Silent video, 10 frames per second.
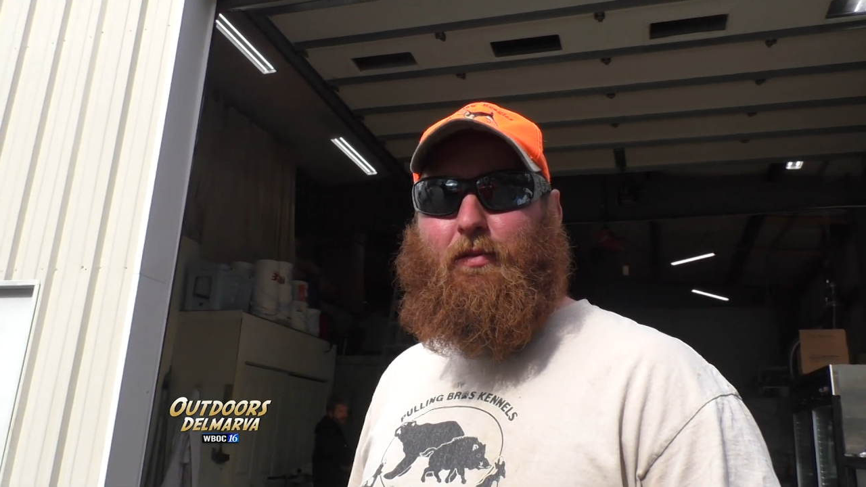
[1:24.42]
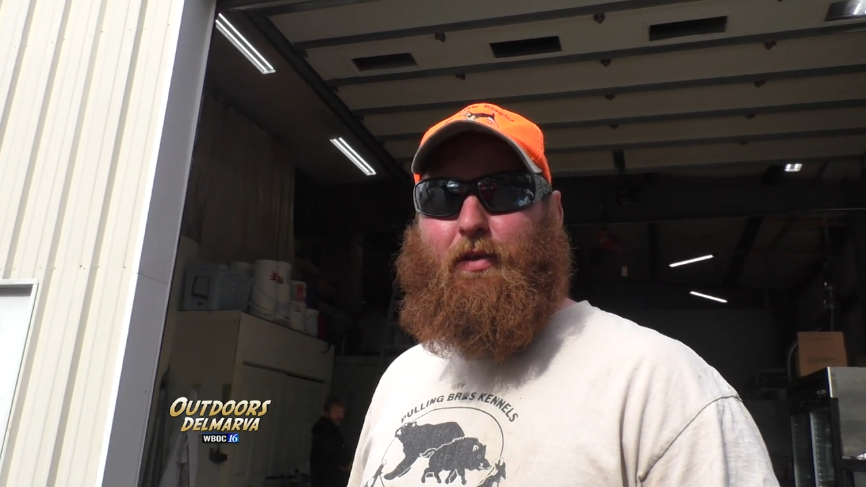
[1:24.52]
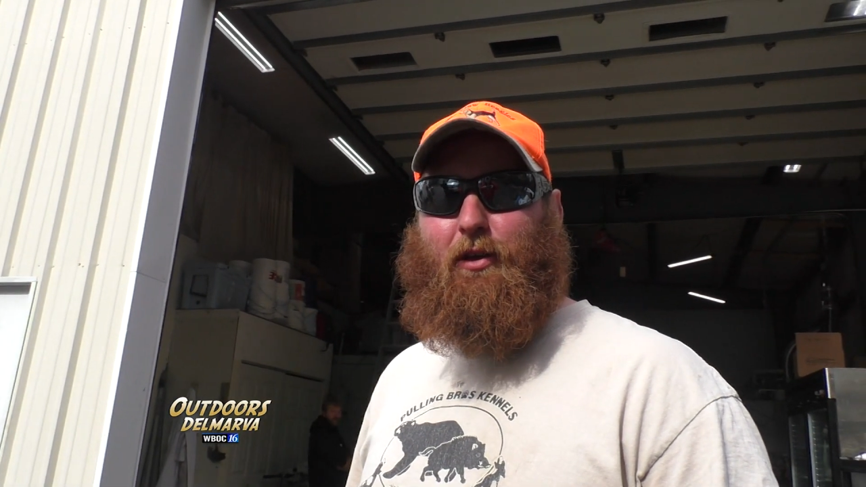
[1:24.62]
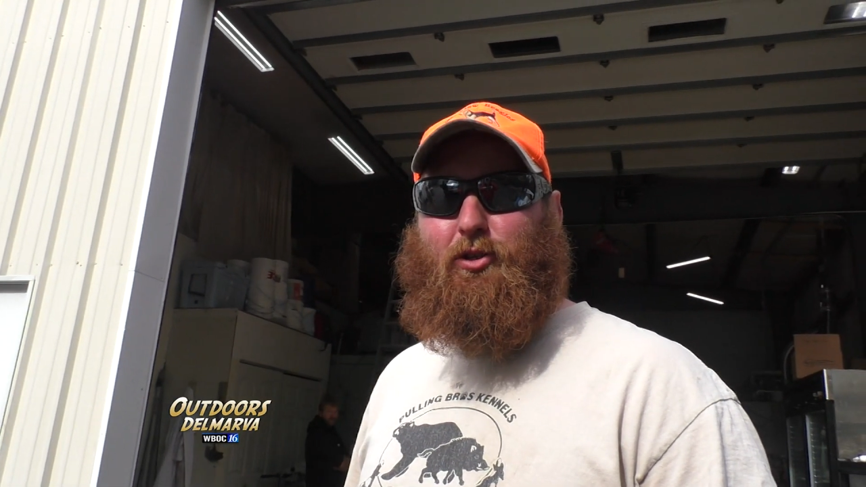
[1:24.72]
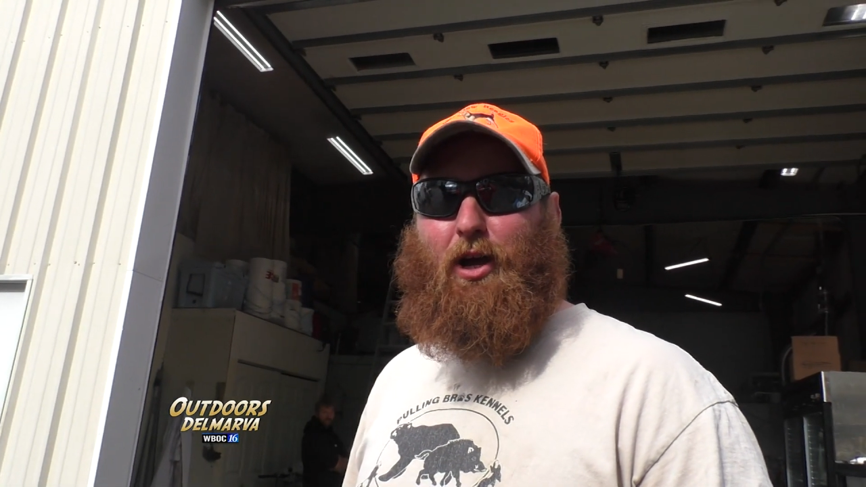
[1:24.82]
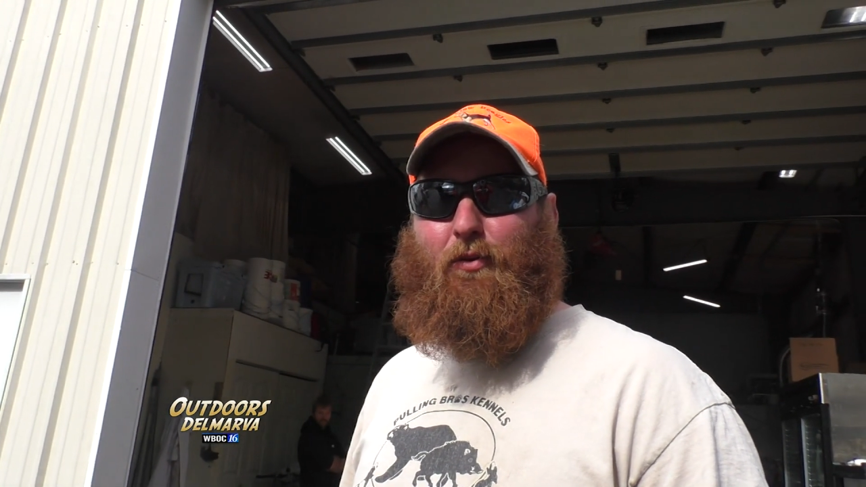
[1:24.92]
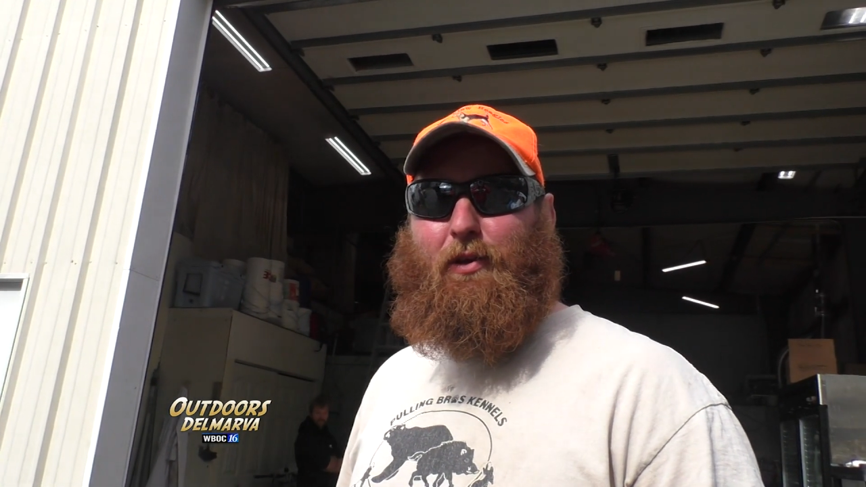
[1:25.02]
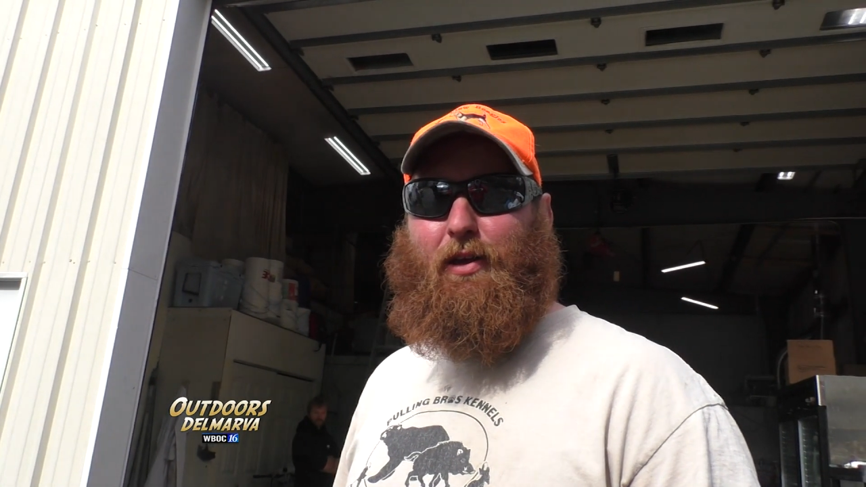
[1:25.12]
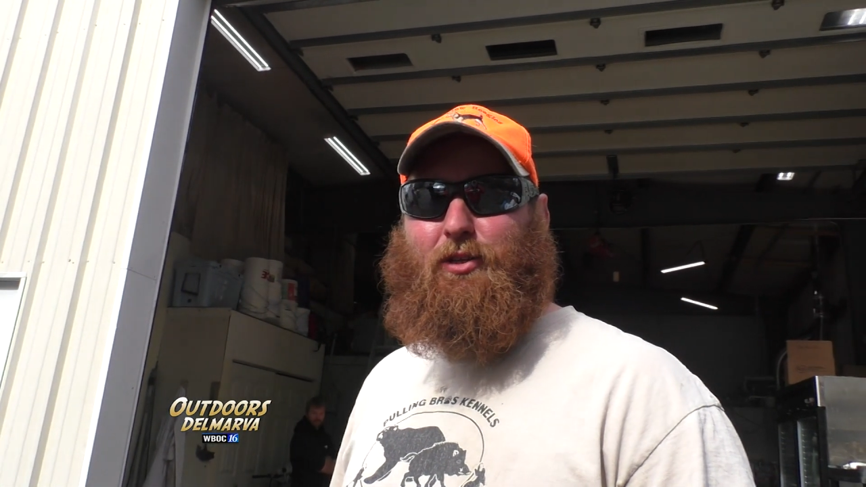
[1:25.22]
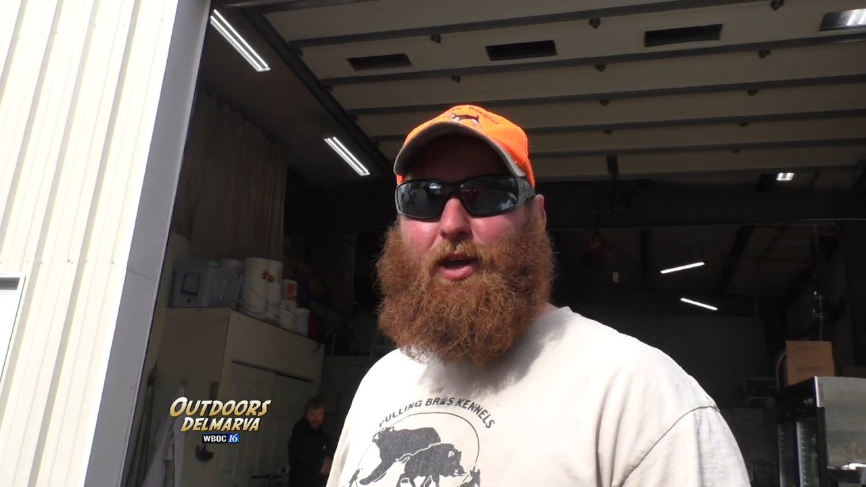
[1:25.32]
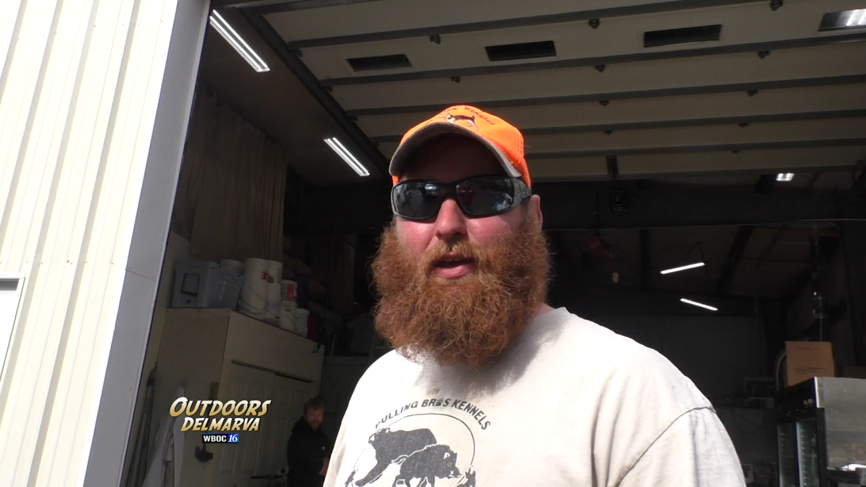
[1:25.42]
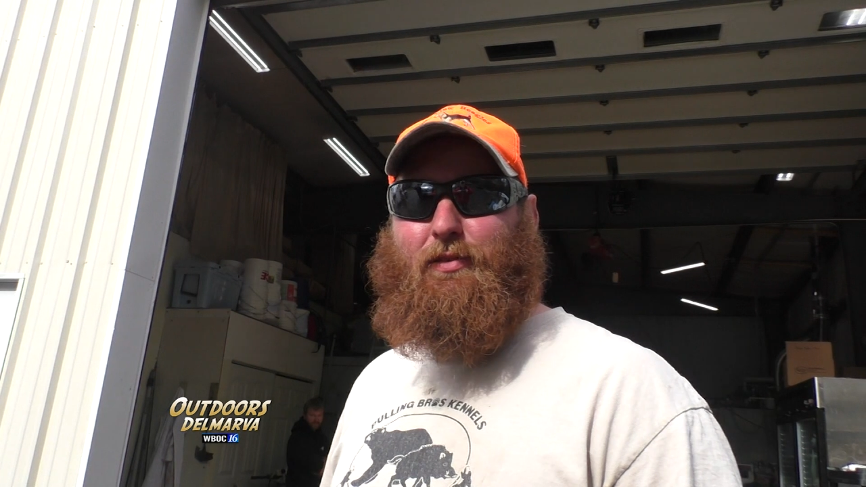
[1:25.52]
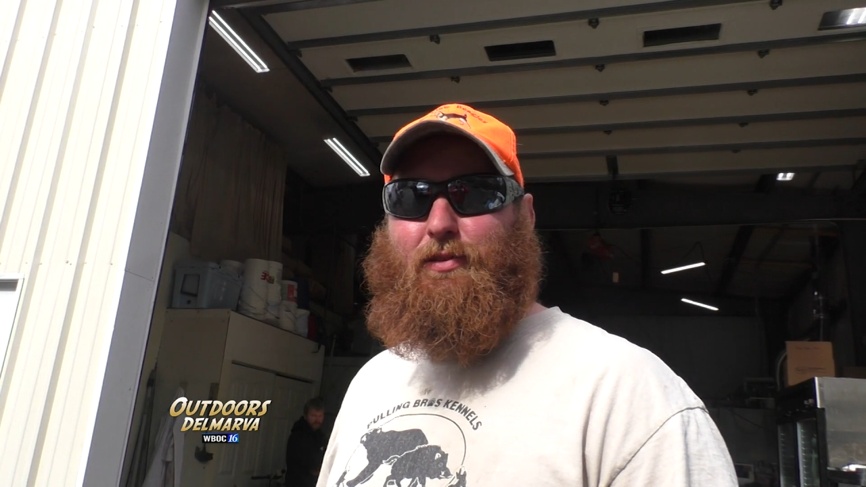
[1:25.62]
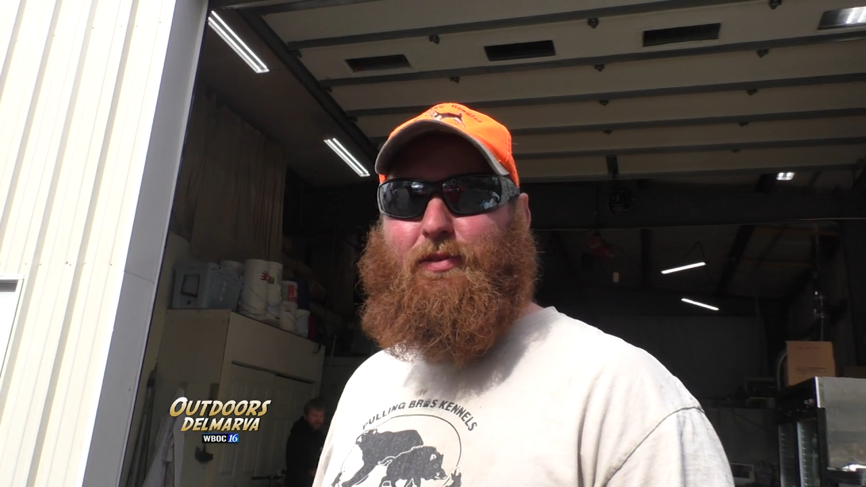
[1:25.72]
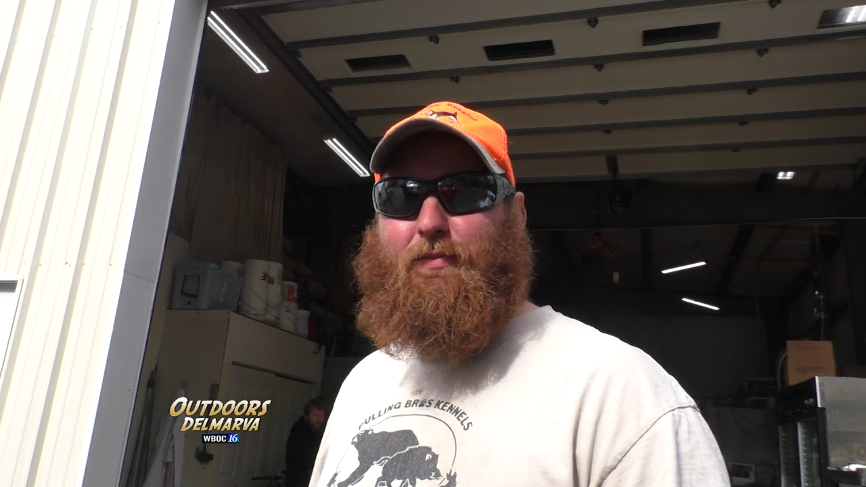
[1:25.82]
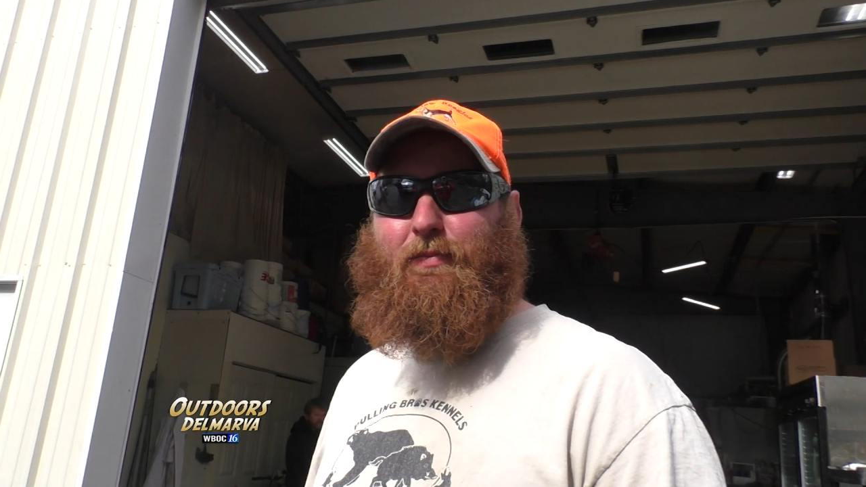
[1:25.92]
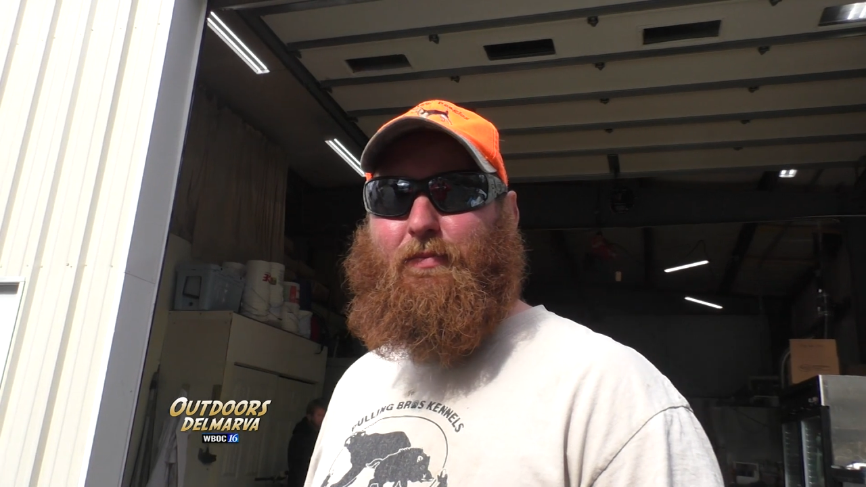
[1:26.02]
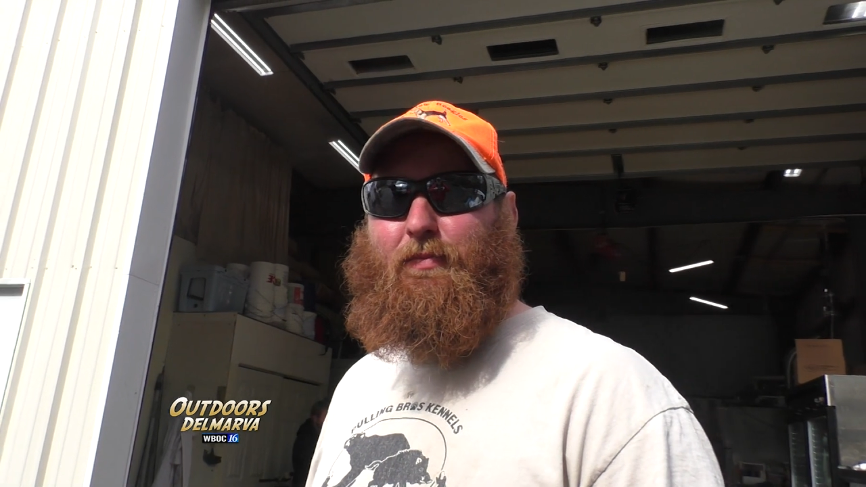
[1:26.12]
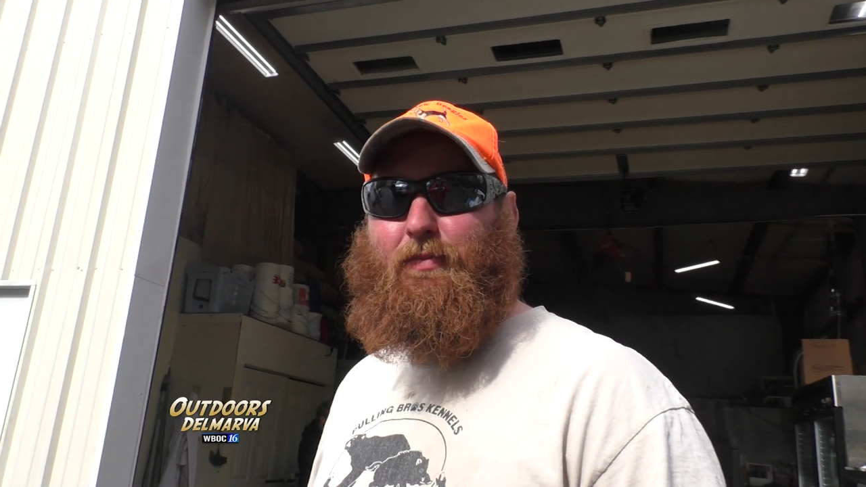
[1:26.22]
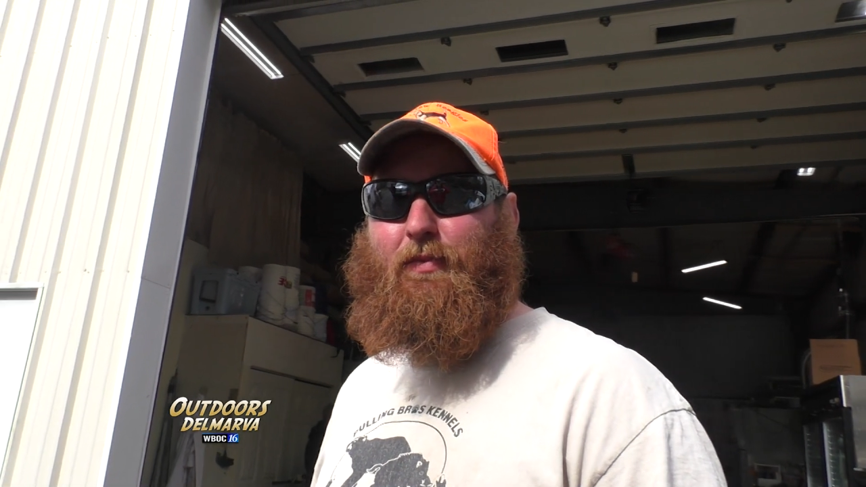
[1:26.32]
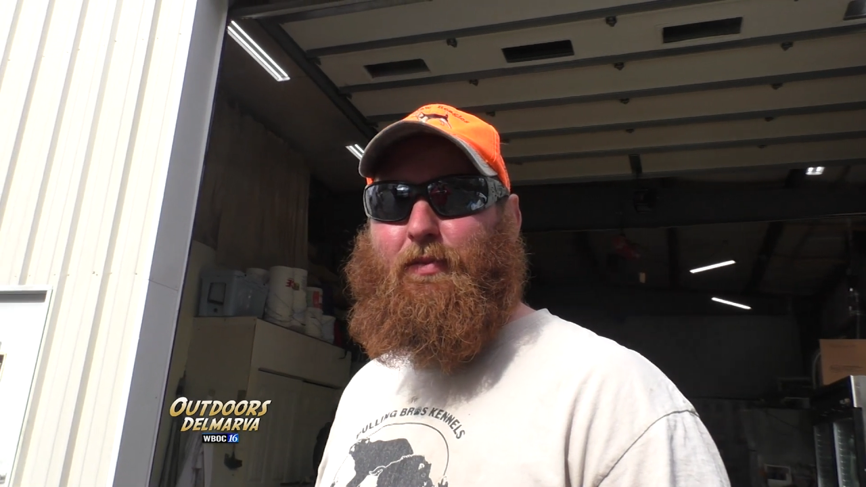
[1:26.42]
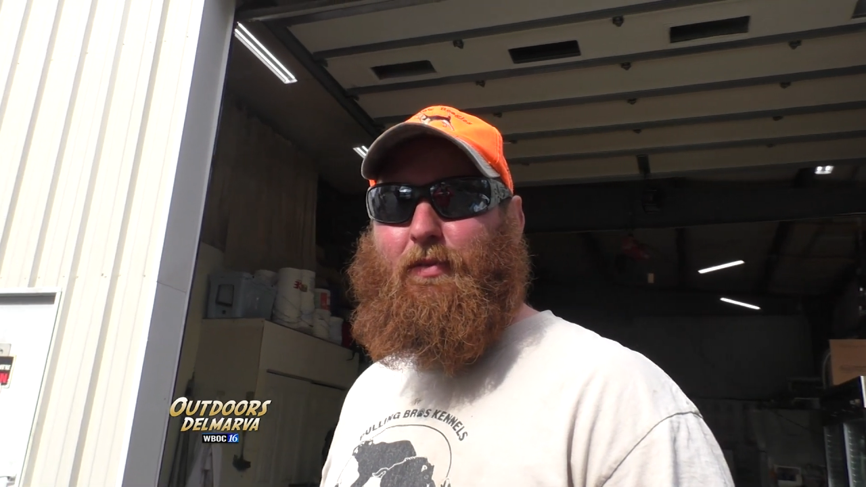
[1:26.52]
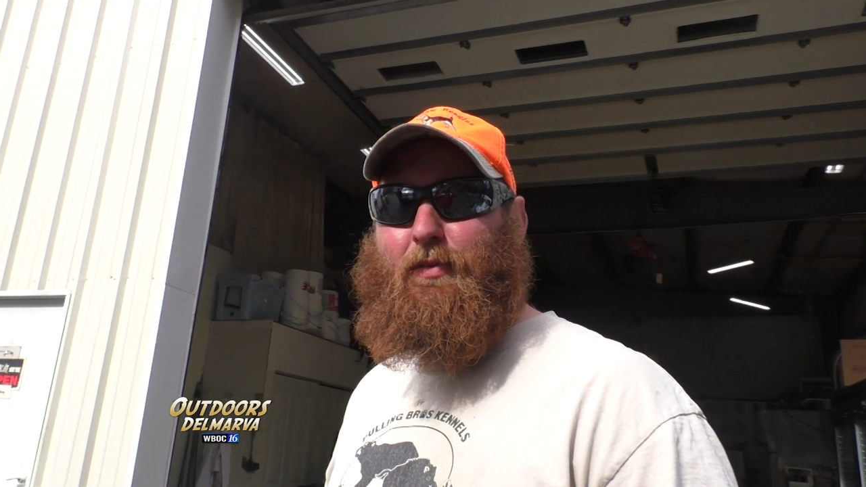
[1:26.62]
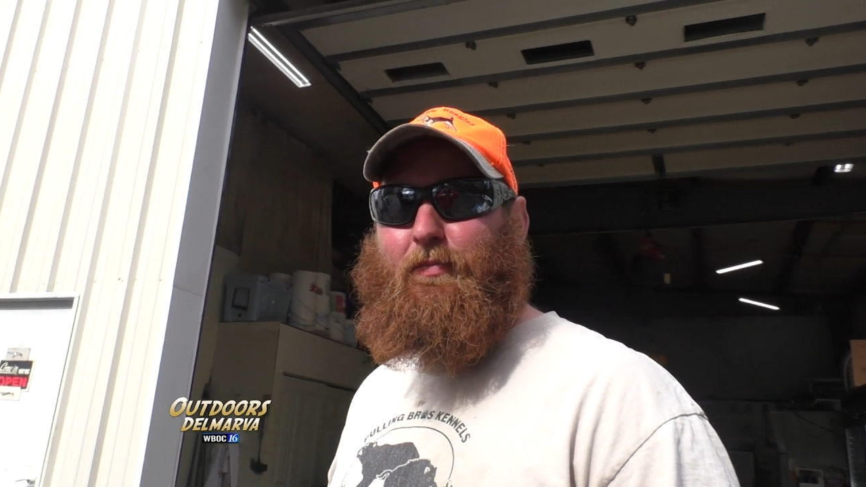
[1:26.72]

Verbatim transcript: take a shot when you get a chance. Had you been seeing those